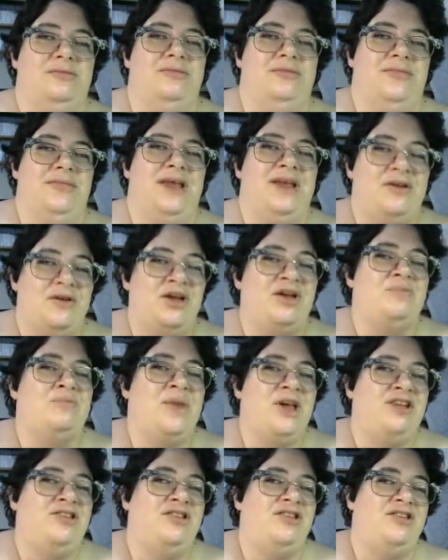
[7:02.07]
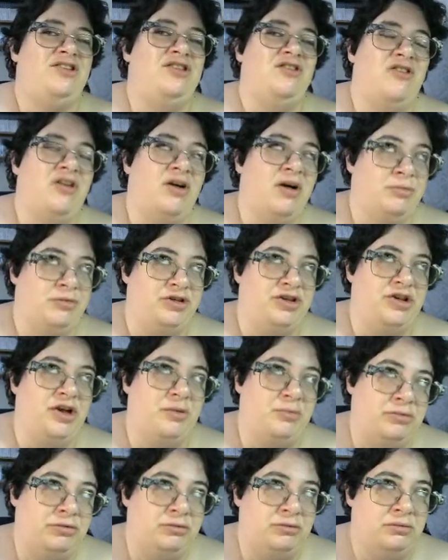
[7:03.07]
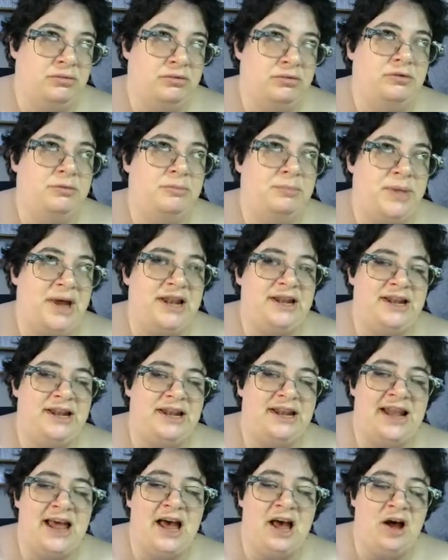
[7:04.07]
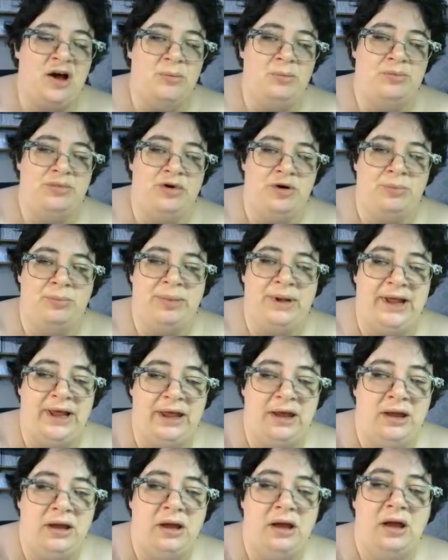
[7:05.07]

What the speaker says: it messes your arms up bending that up properly.